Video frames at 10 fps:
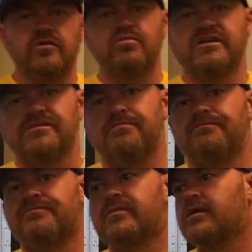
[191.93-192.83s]
prism.
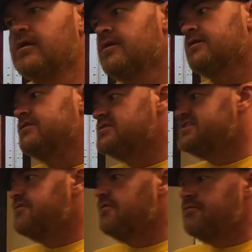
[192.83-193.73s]
There's
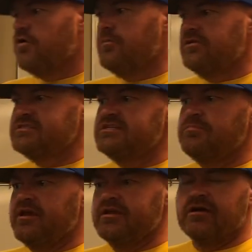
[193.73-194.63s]
different formulas
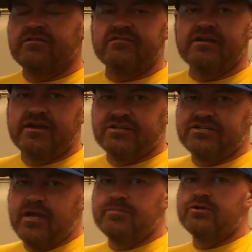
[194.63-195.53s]
depending on the kind of
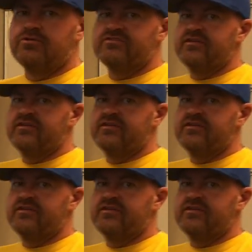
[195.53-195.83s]
shape you're using.